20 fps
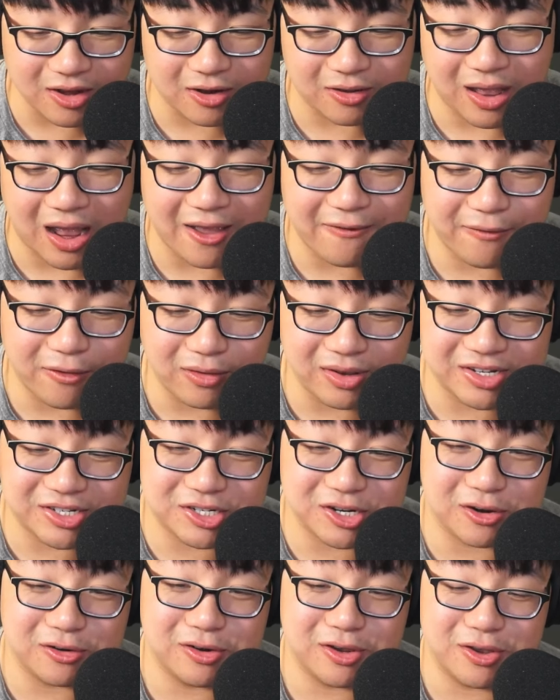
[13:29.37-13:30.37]
I've only
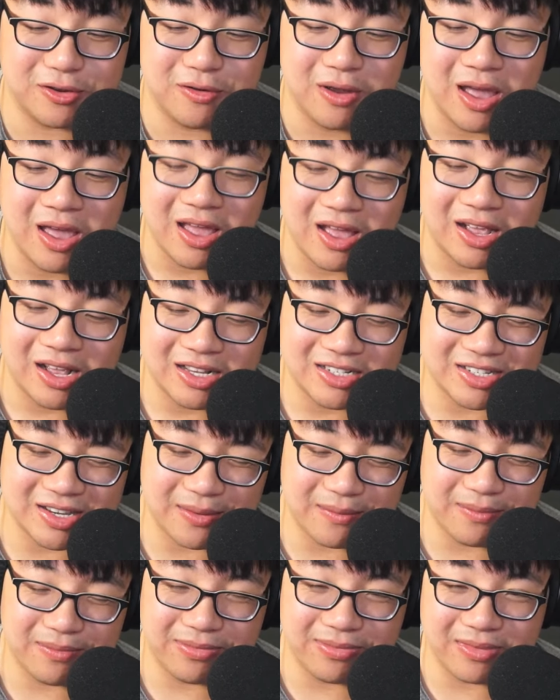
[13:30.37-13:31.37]
shown you
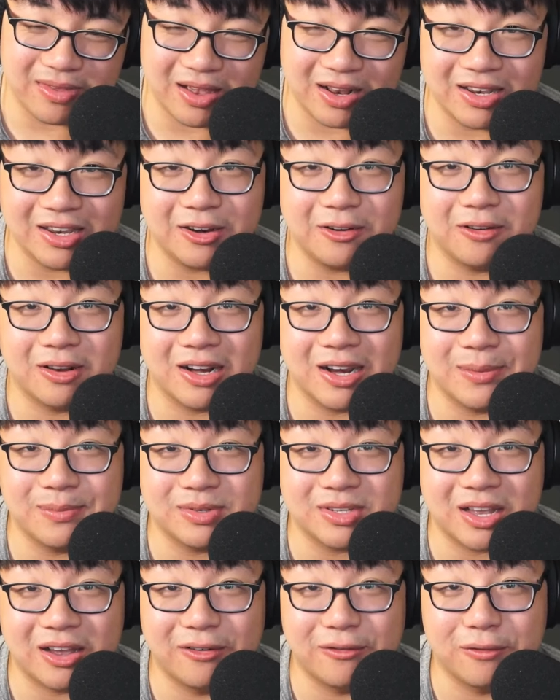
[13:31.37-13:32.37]
a little
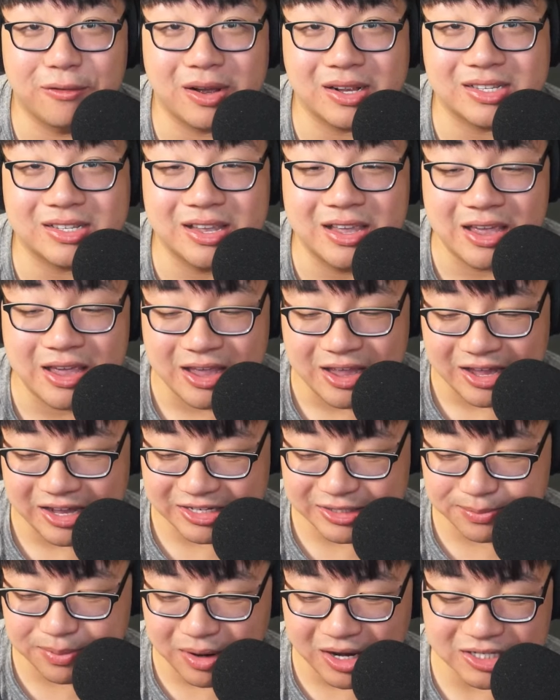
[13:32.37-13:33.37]
glimpse of what
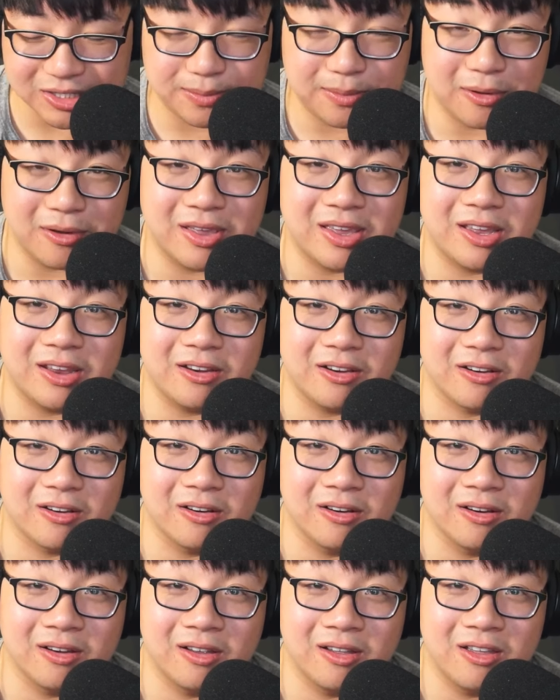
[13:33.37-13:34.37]
is possible
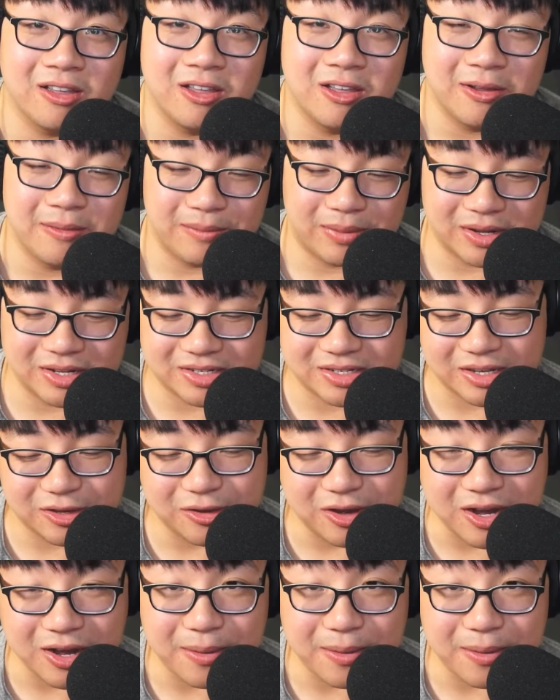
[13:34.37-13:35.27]
here, but you can